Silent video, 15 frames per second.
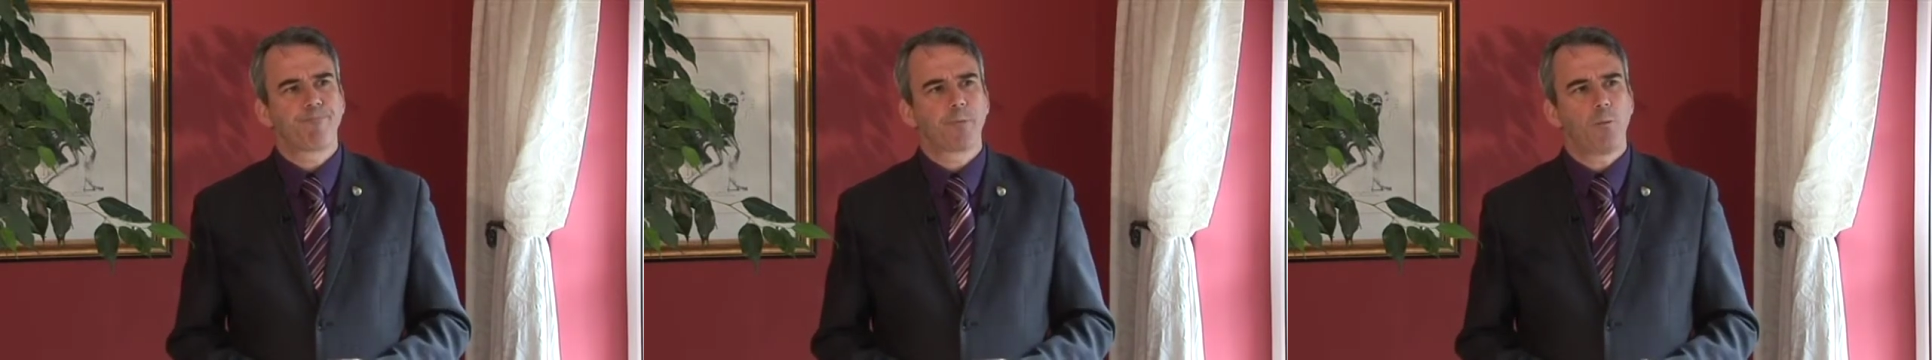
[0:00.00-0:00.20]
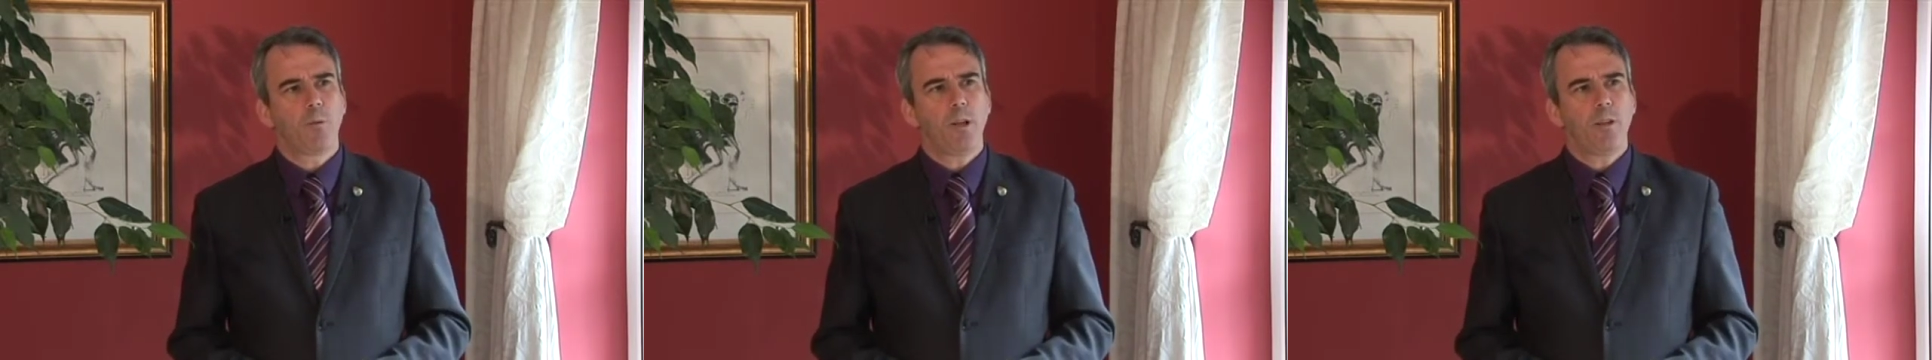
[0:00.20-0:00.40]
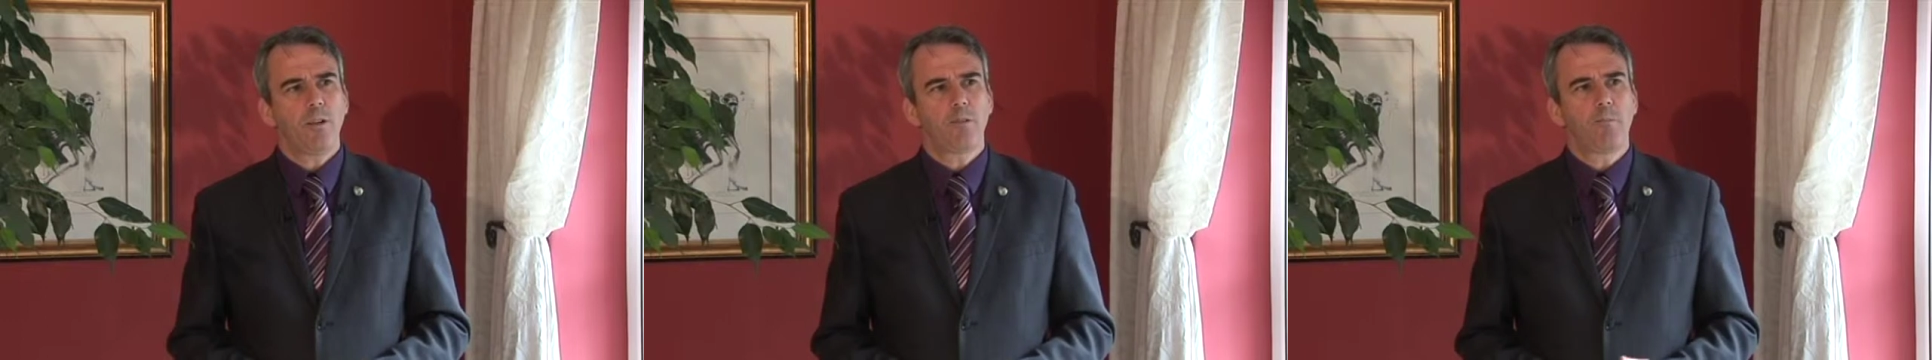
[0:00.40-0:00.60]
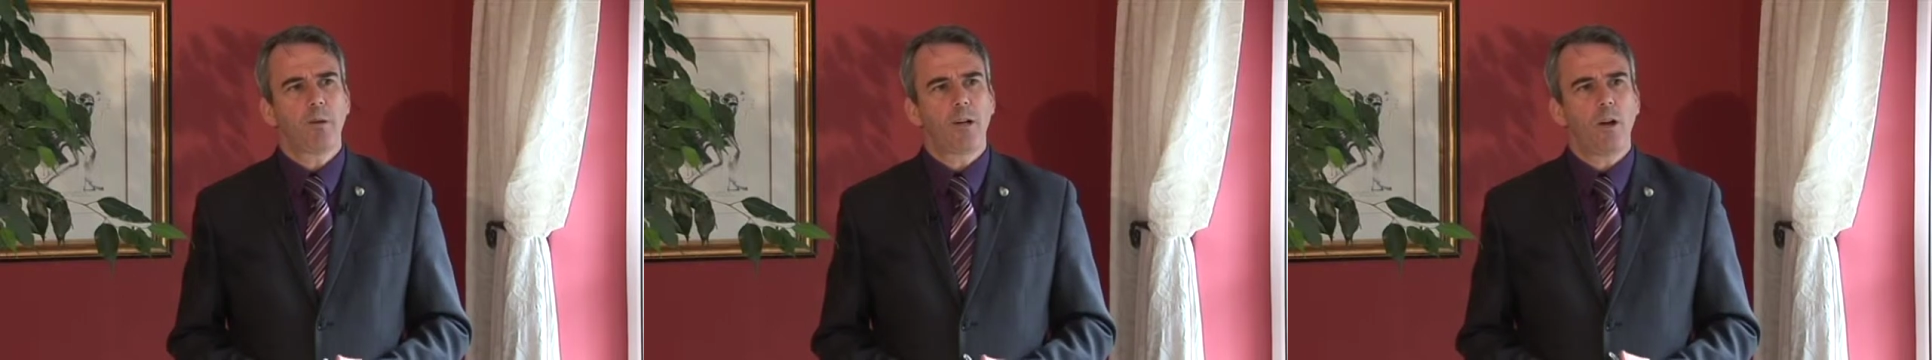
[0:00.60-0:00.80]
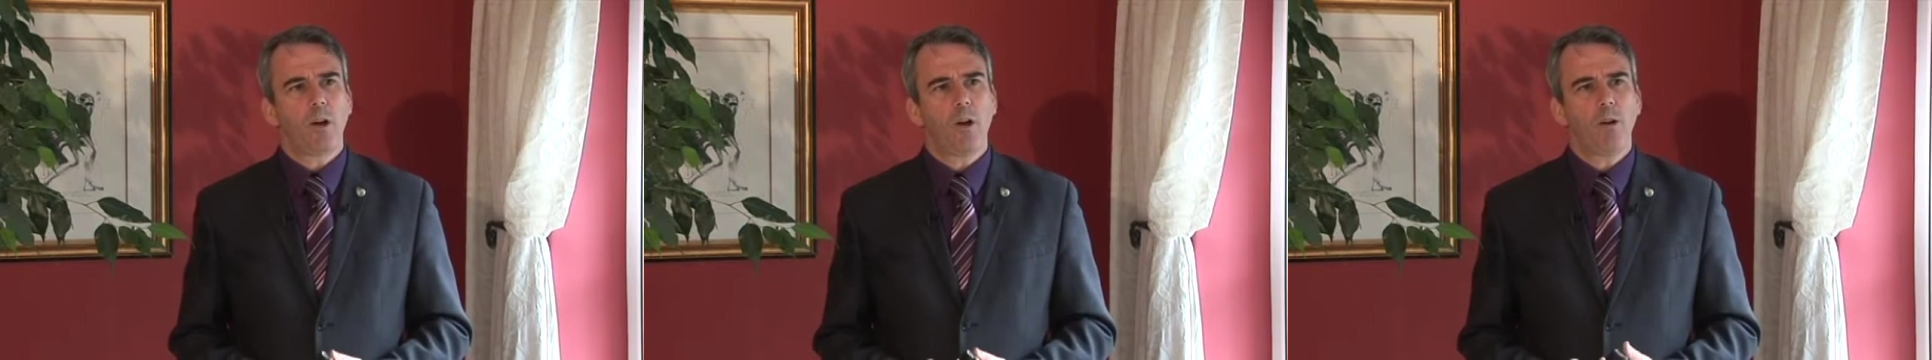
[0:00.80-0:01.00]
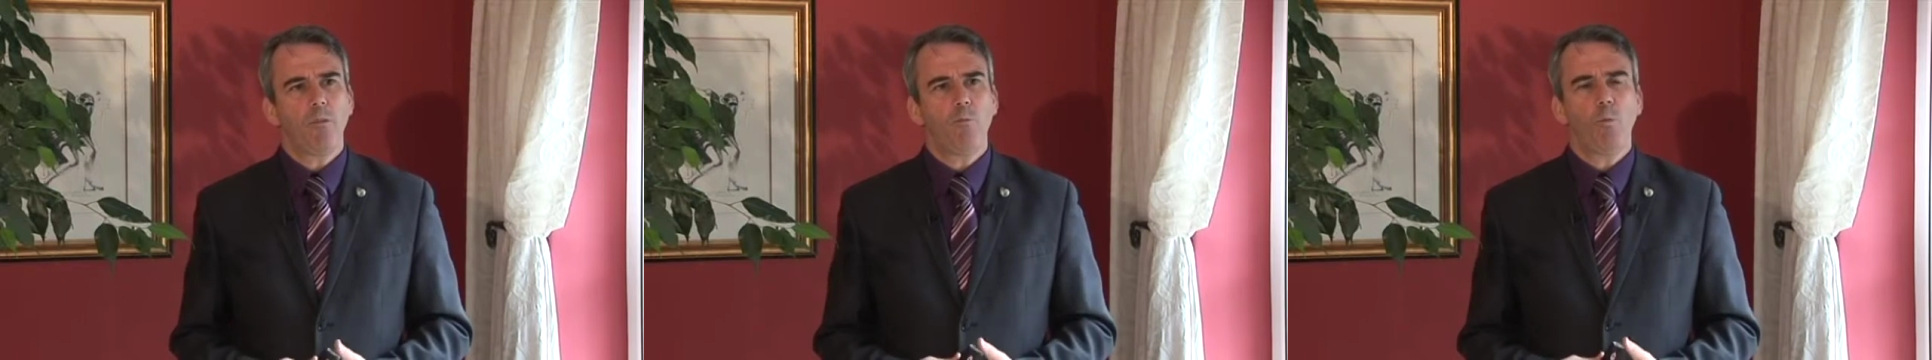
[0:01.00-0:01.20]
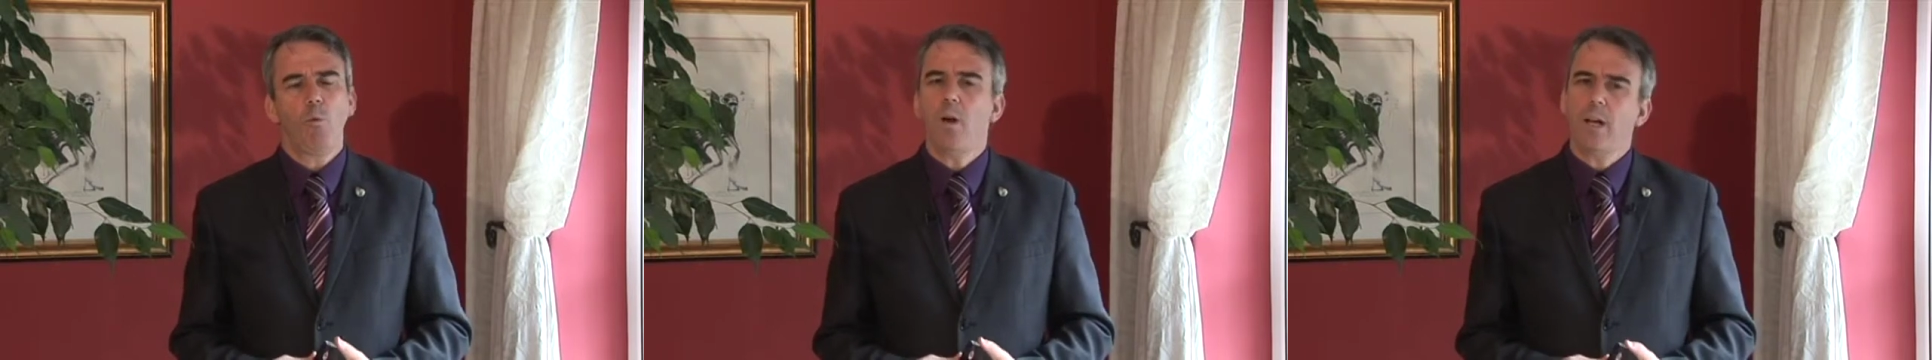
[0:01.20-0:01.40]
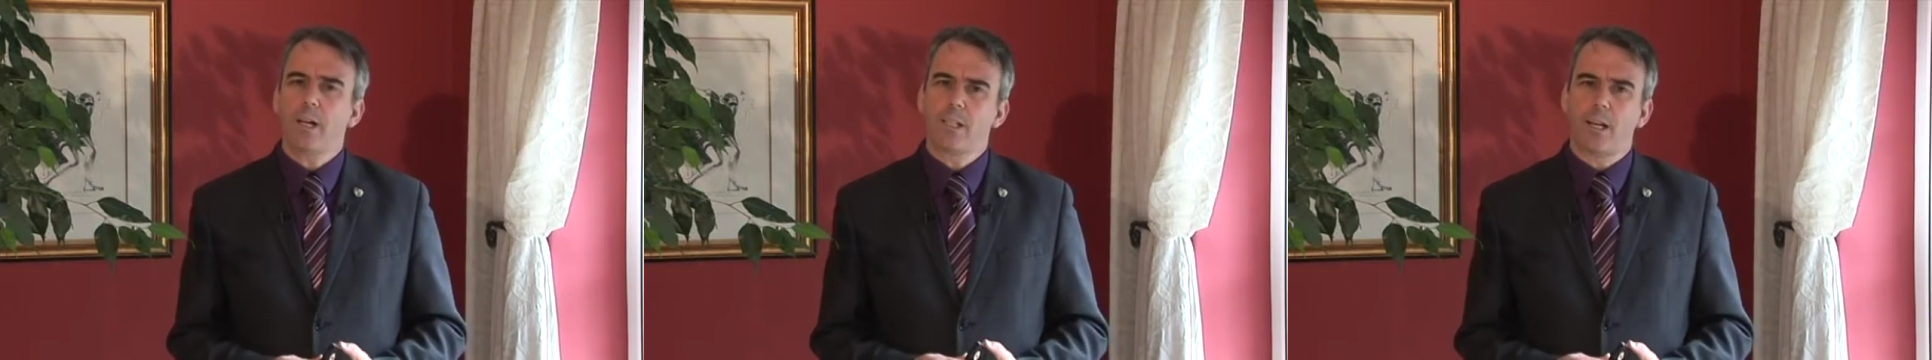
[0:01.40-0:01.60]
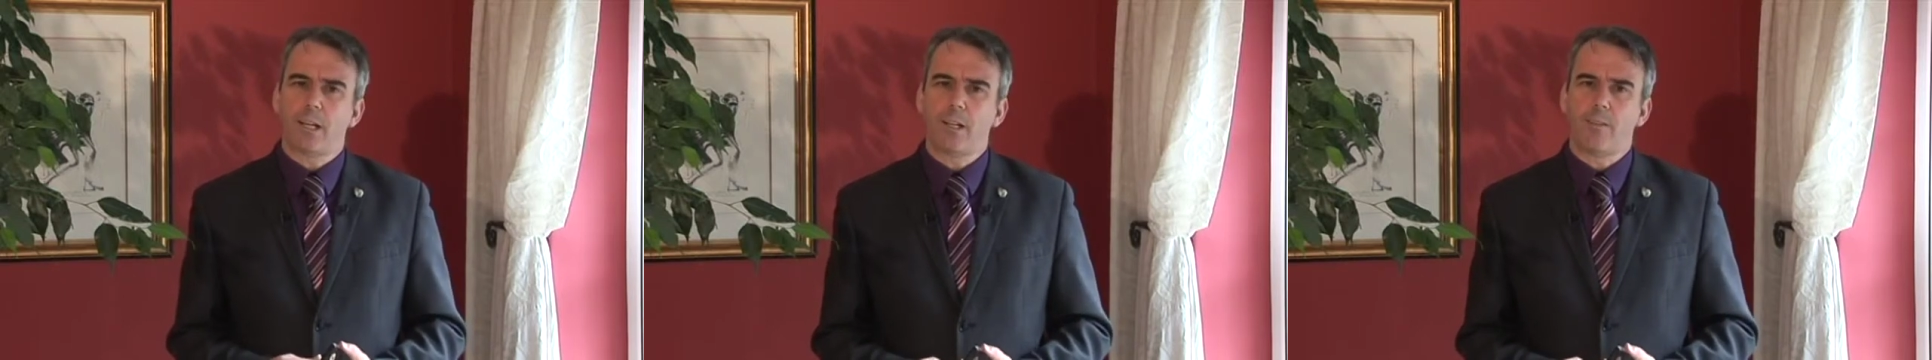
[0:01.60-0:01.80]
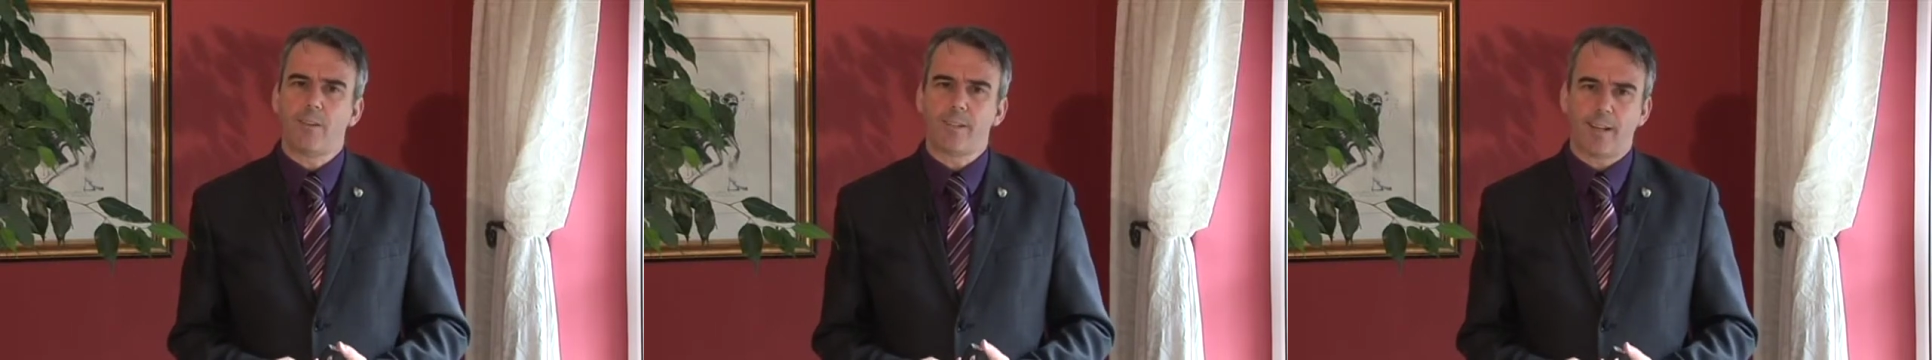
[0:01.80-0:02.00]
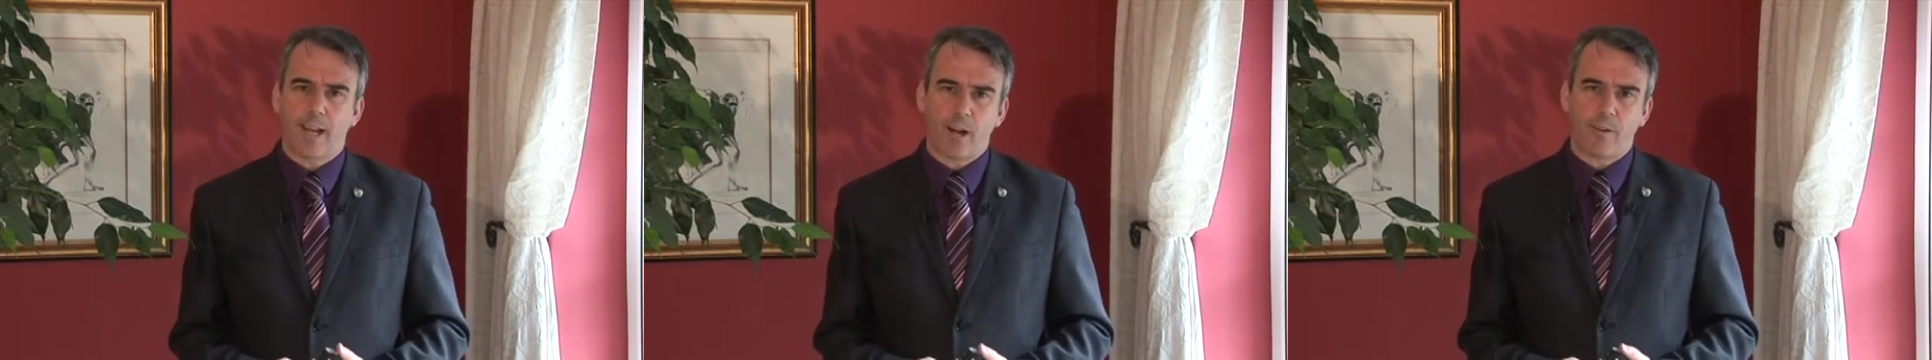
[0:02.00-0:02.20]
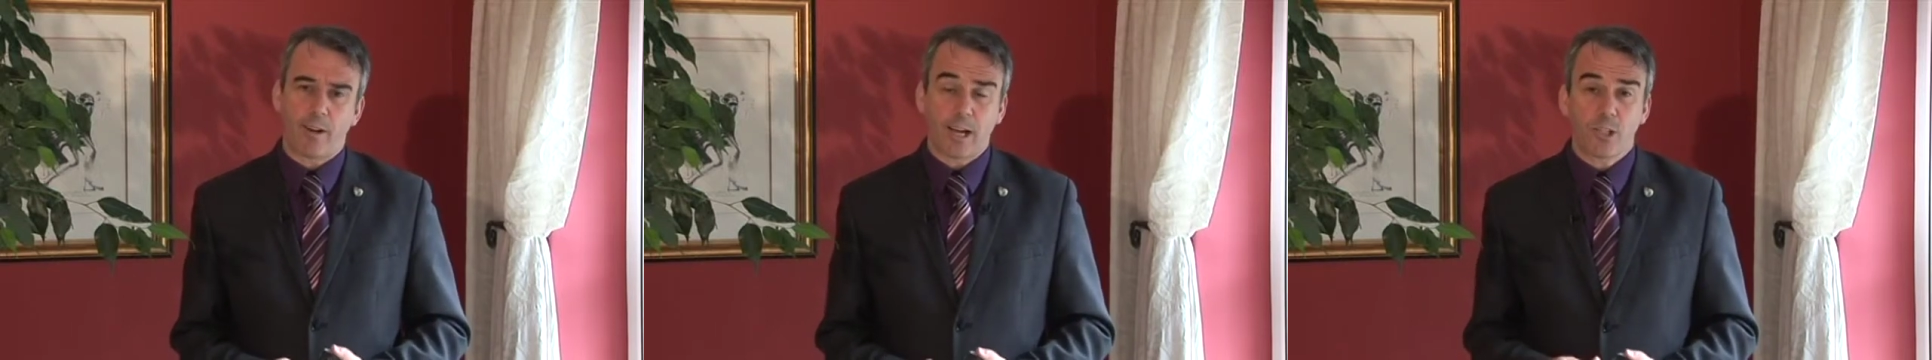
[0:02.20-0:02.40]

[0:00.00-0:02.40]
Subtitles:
Well, there's been a lot of work done in this area.